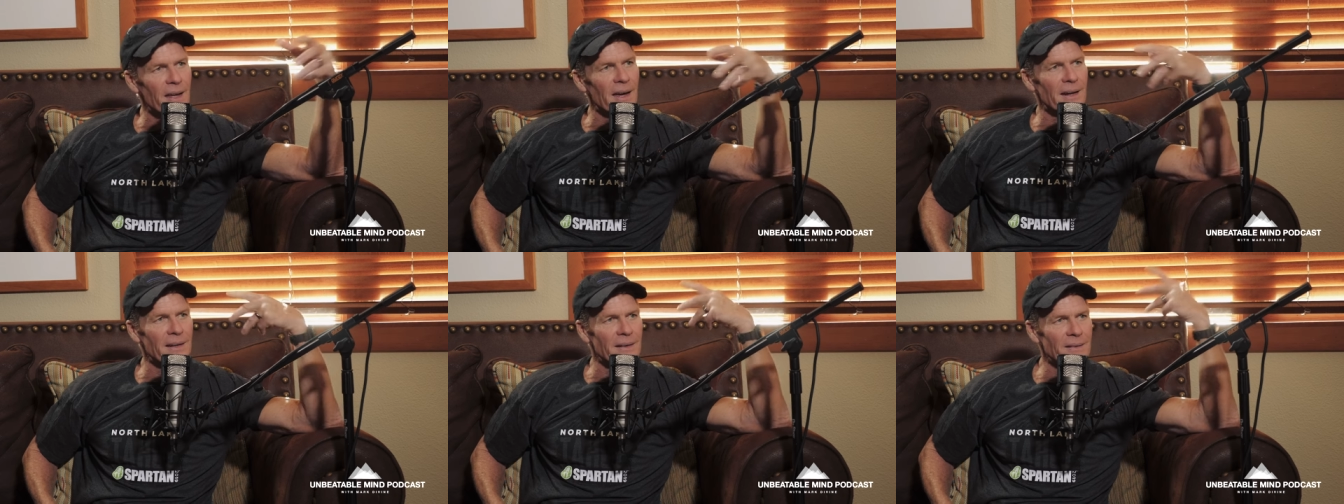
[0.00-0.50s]

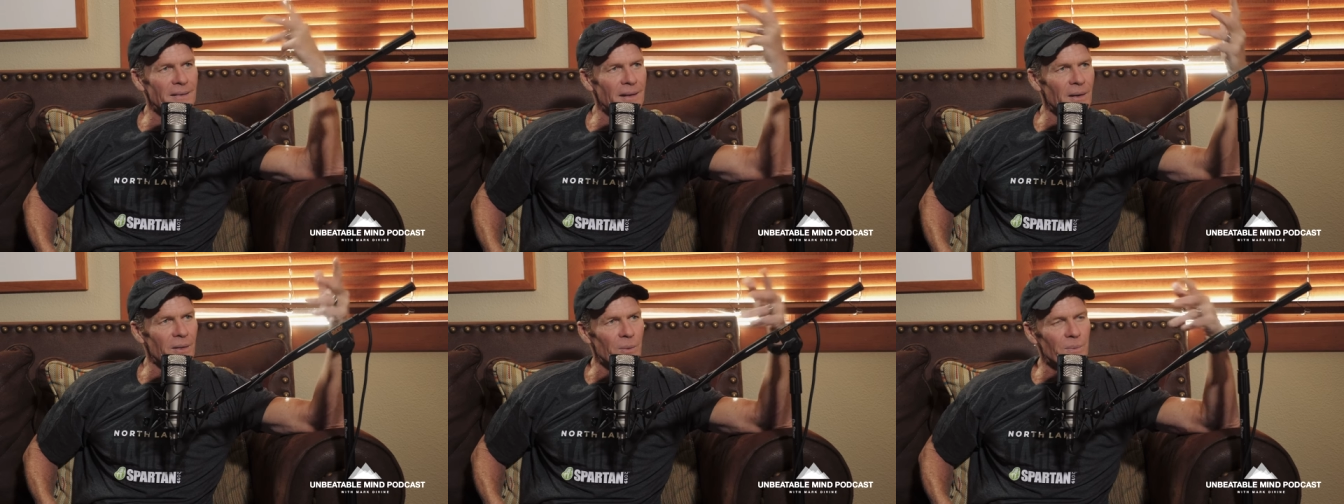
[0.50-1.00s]
that, and you
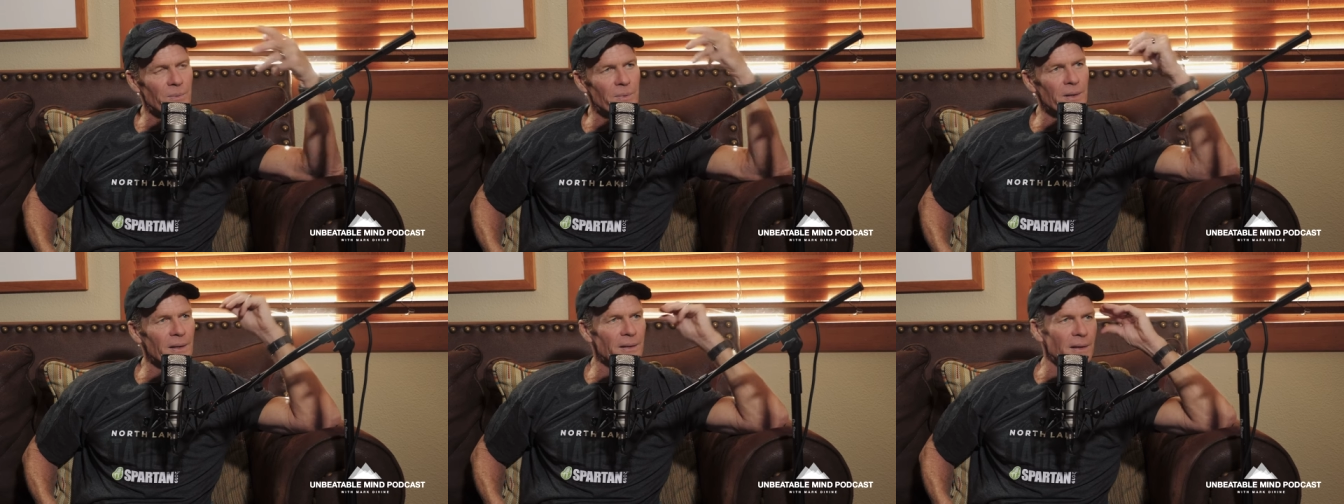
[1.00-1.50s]
know the
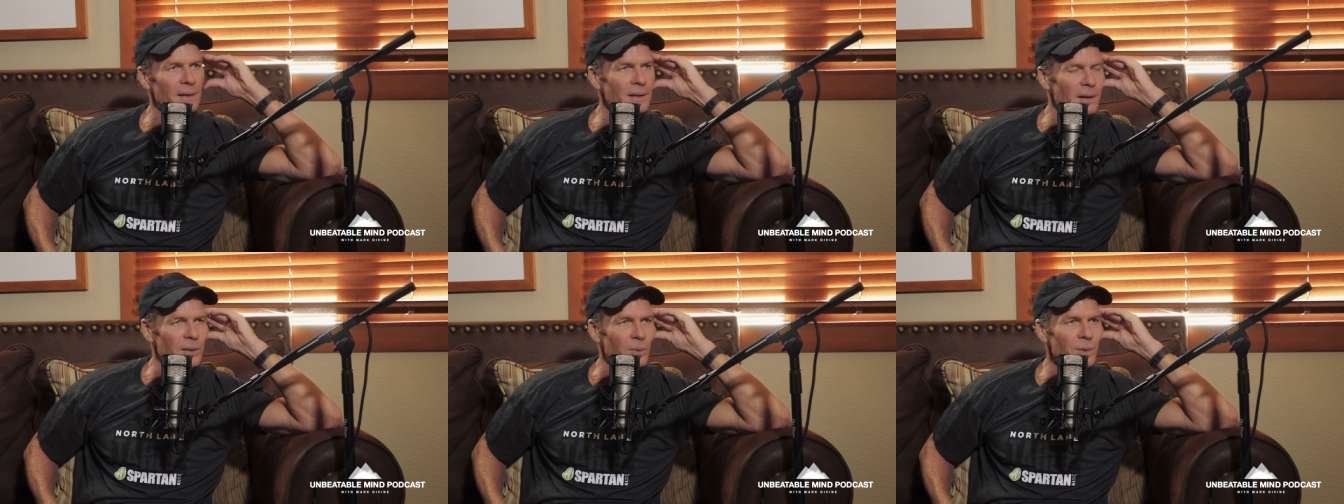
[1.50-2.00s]
real, the,
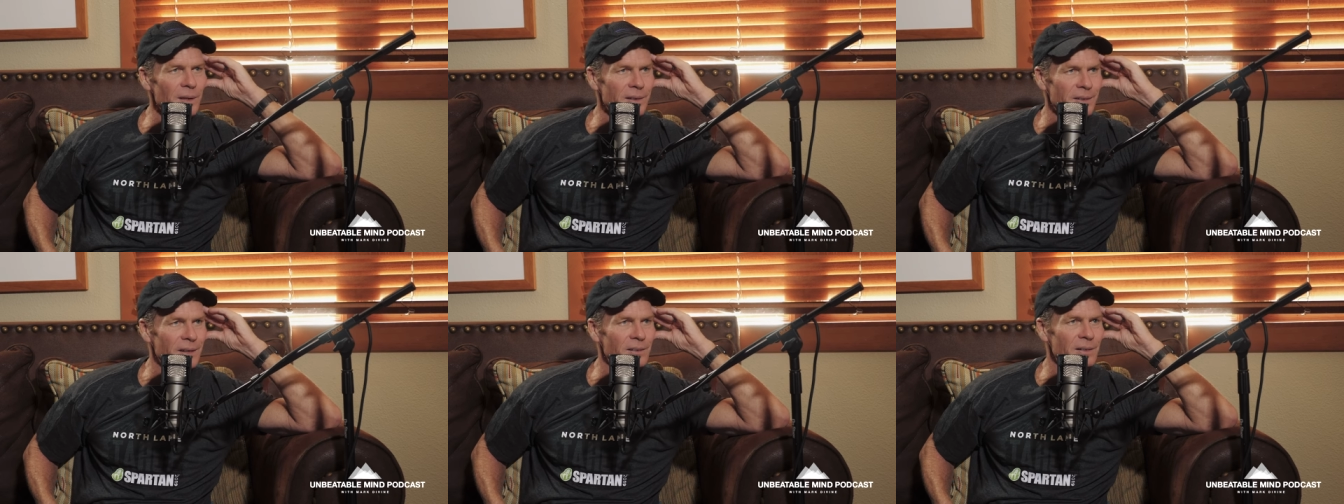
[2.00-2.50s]
you know the
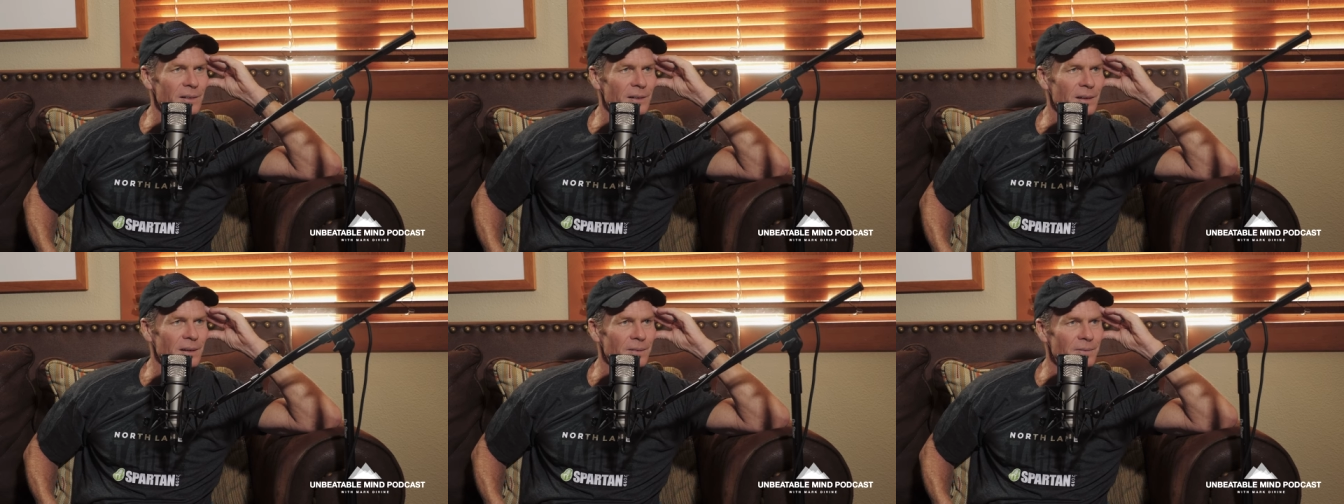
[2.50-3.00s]

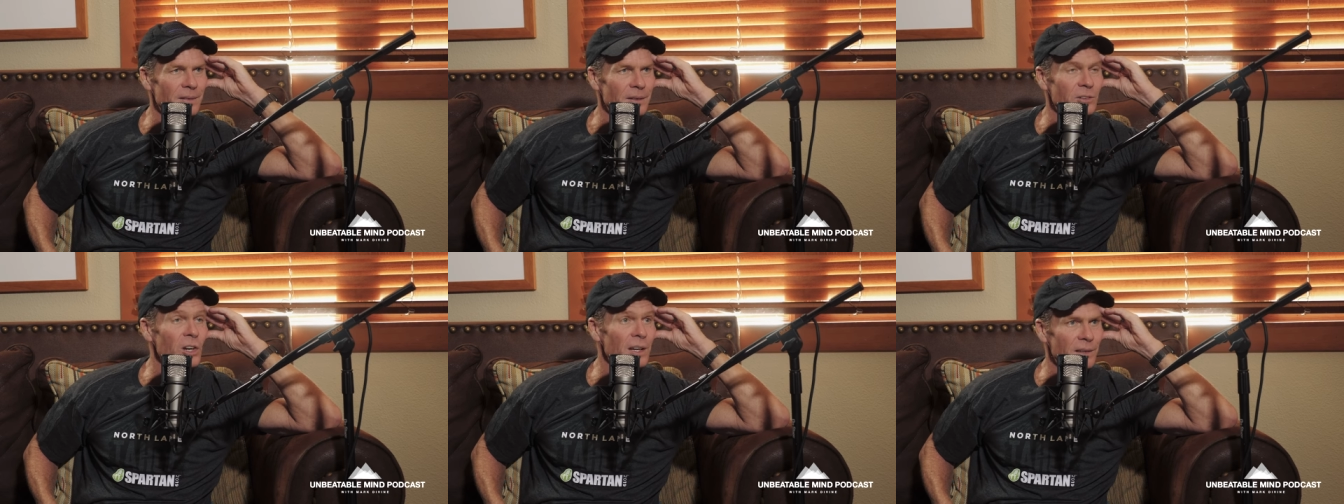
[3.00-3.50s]
realization of the
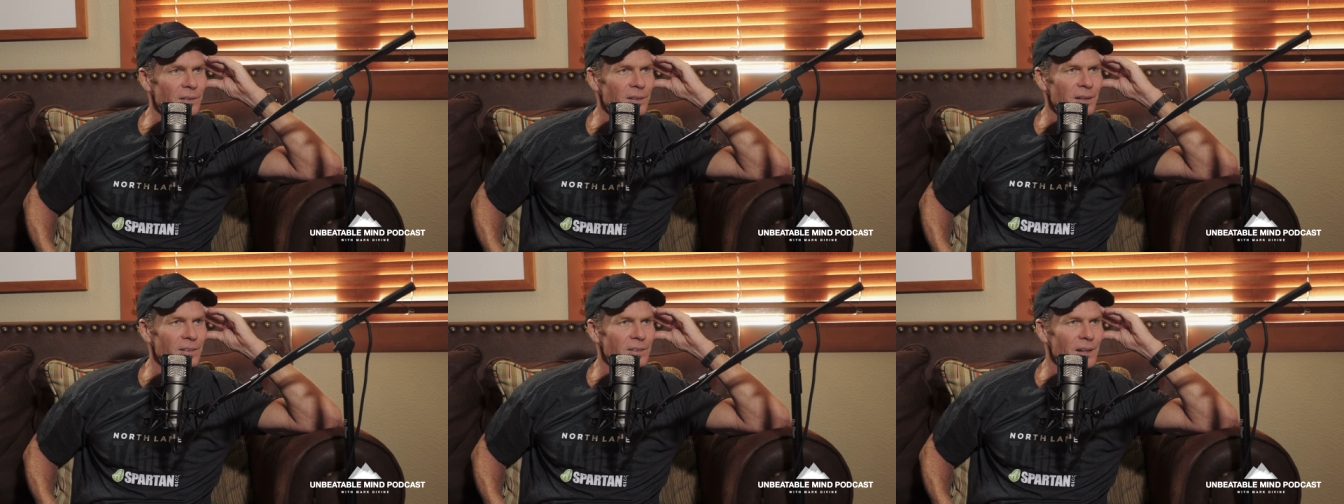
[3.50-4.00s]
change, the
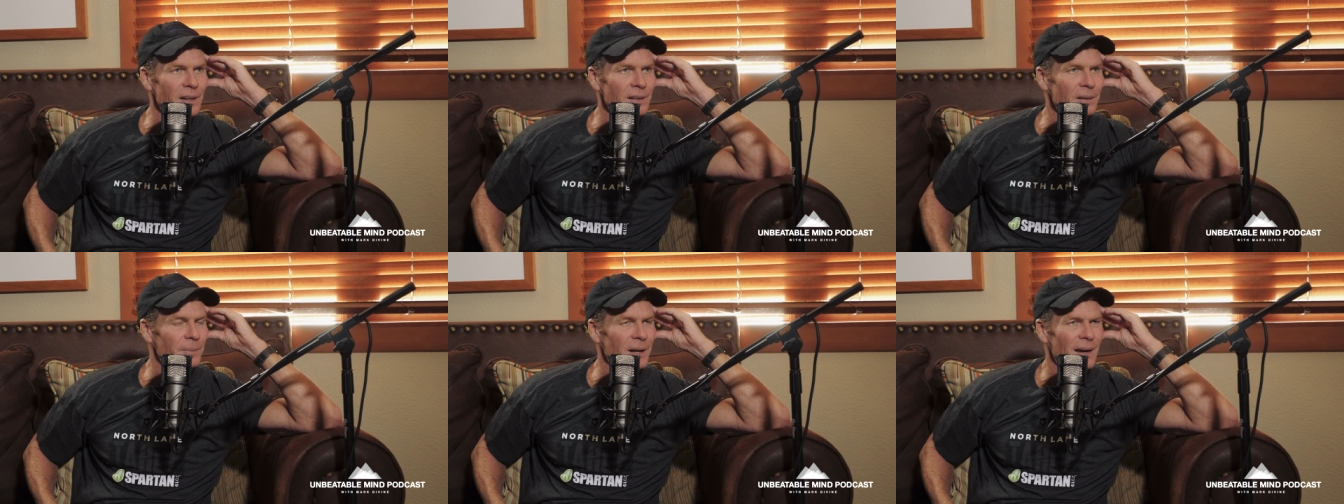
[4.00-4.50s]
sudden
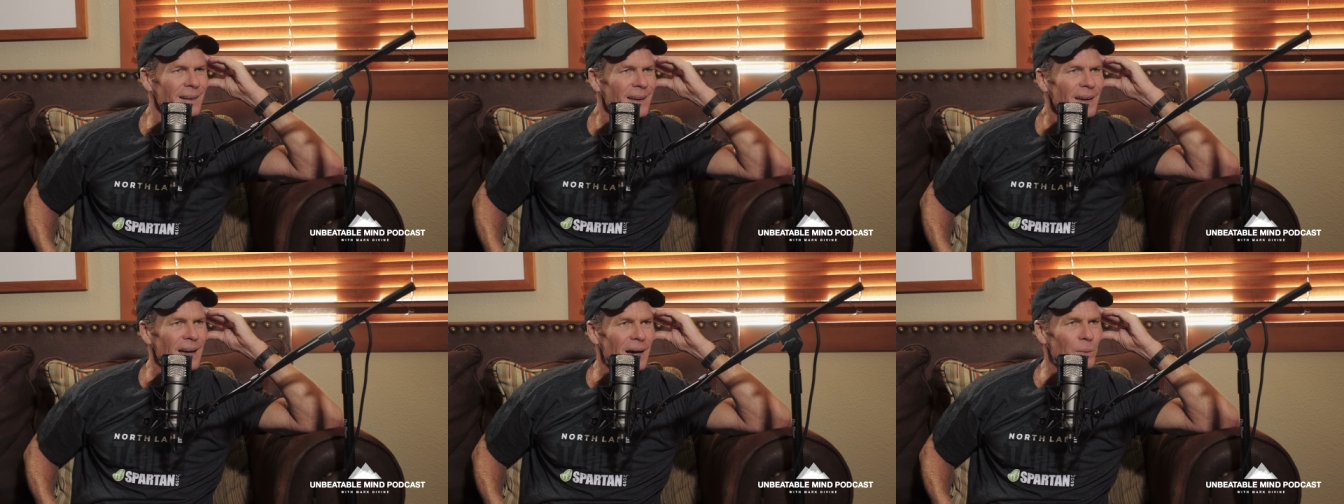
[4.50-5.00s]
change. I mean,
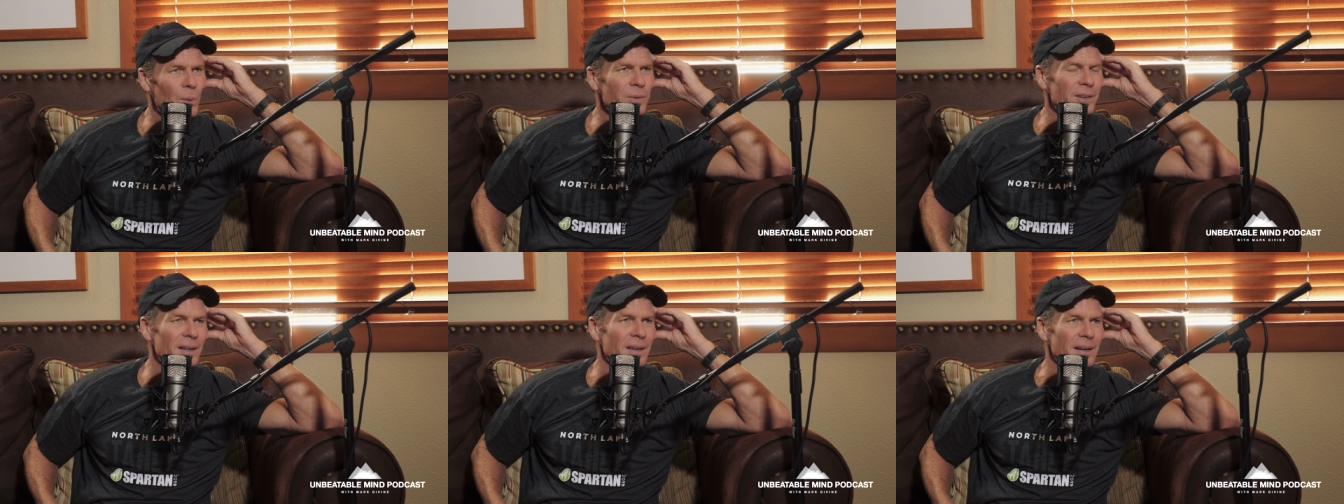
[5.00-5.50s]
what
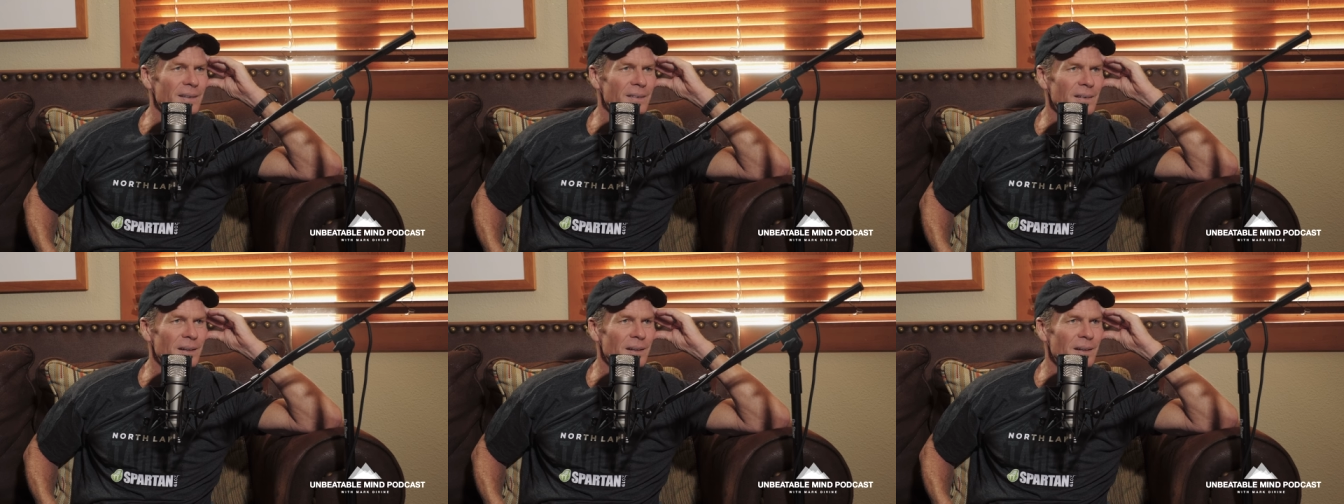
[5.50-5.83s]
was that like?